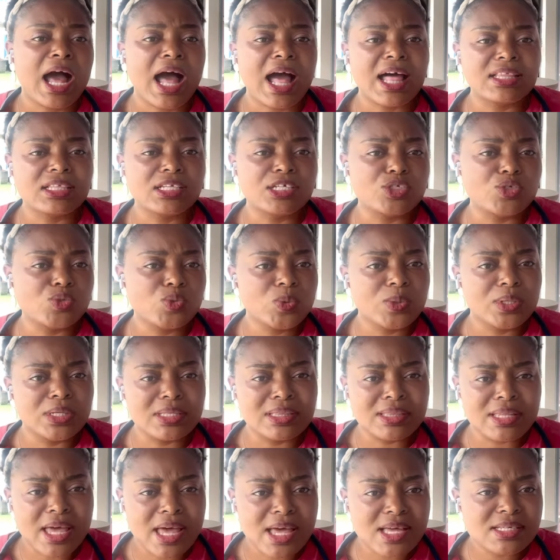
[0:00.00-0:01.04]
and they do the
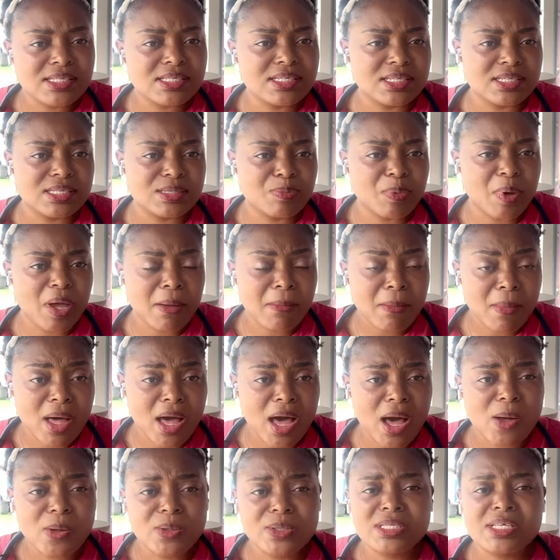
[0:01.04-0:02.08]
test, the sperm
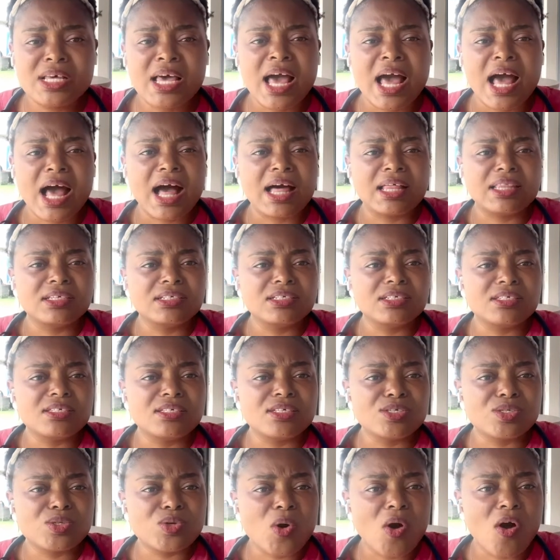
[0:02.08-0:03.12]
count, and it's
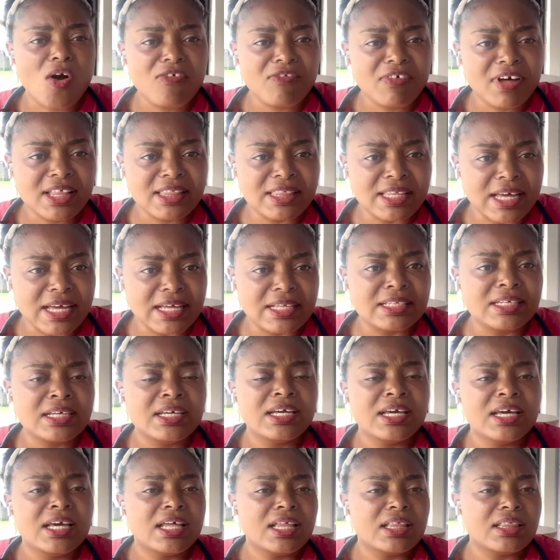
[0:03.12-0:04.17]
discovered that
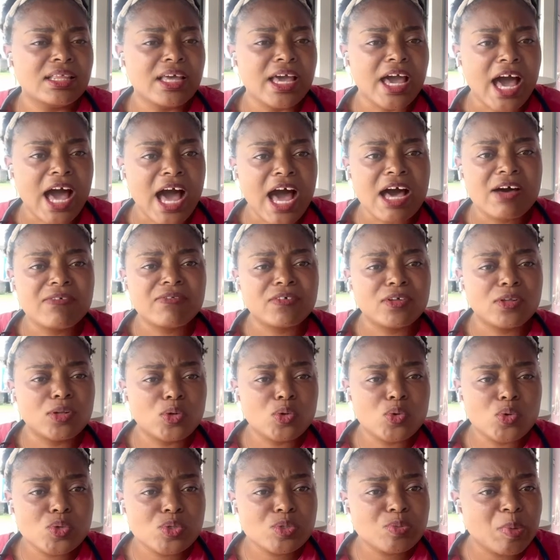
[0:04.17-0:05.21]
they have a
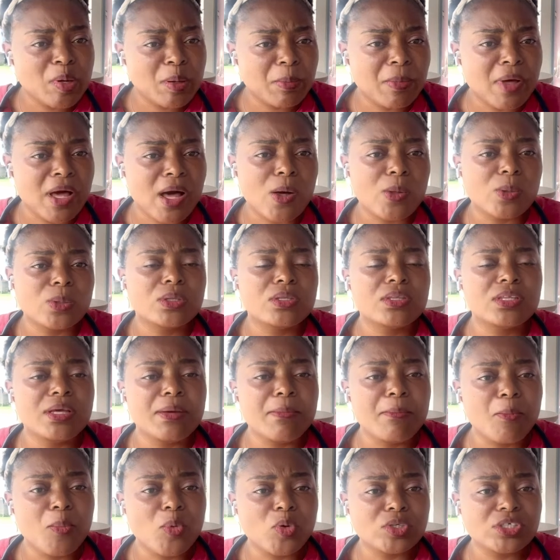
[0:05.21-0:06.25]
low sperm count, they
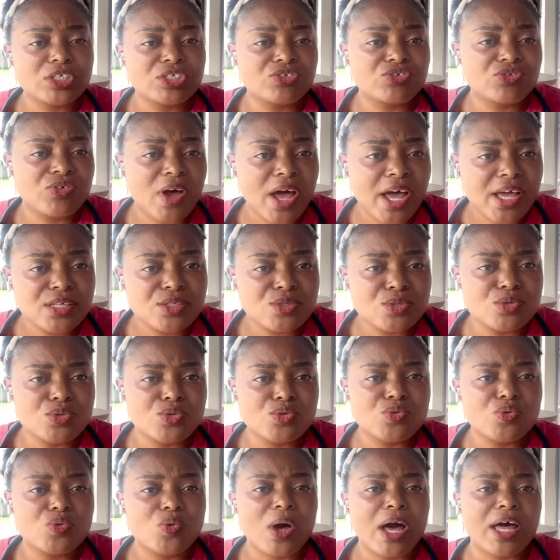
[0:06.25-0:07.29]
must try to
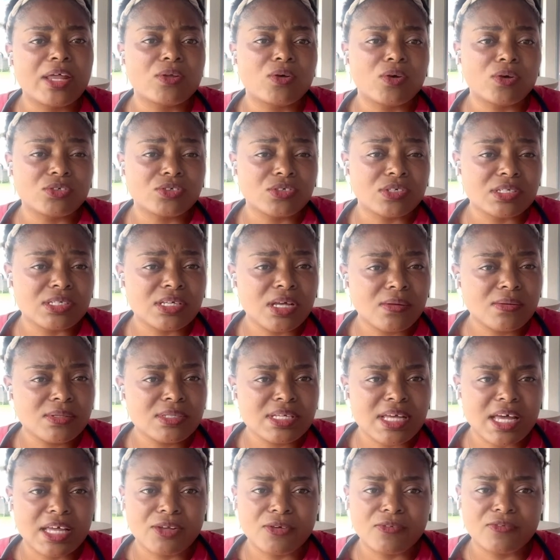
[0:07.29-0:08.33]
do an ultrasound
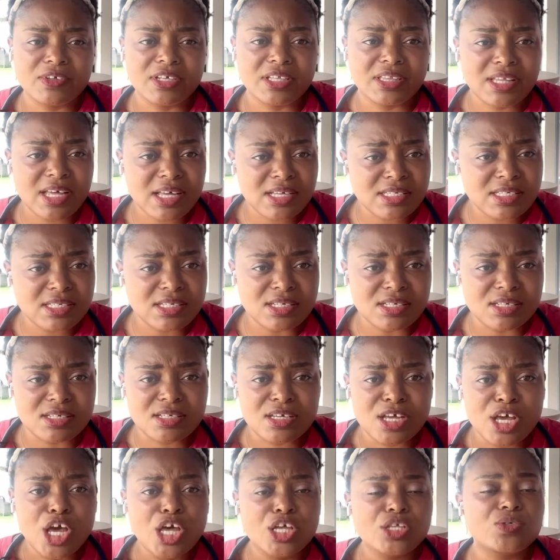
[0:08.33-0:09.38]
scan of the testes
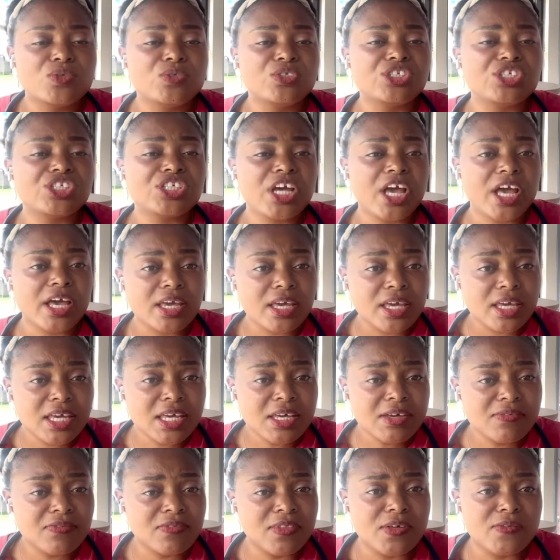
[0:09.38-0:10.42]
to check
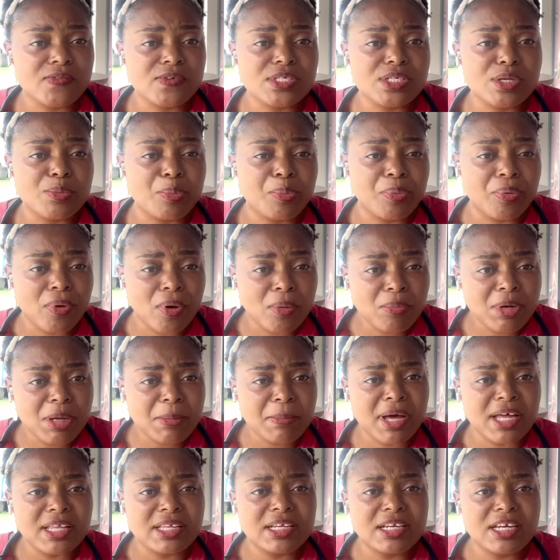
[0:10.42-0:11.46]
if there is a
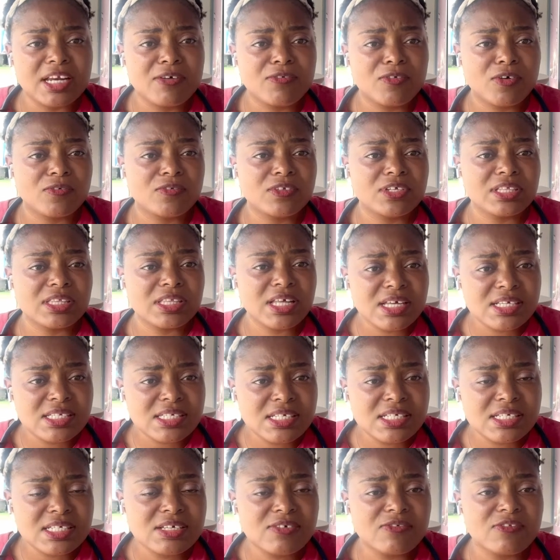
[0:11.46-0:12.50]
problem at the level of the
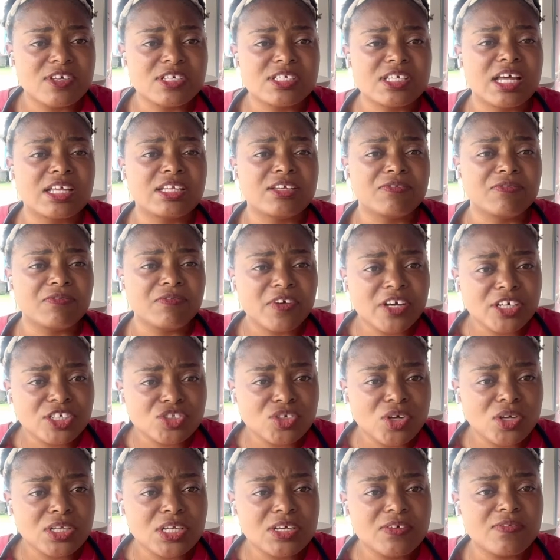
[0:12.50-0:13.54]
testes, if there's an
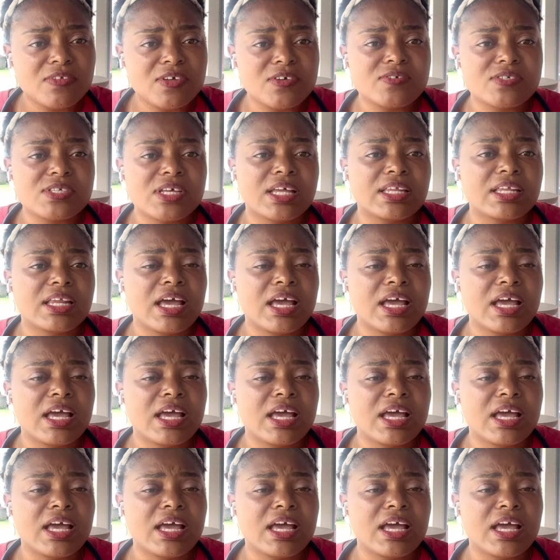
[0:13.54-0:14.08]
infection, if there is a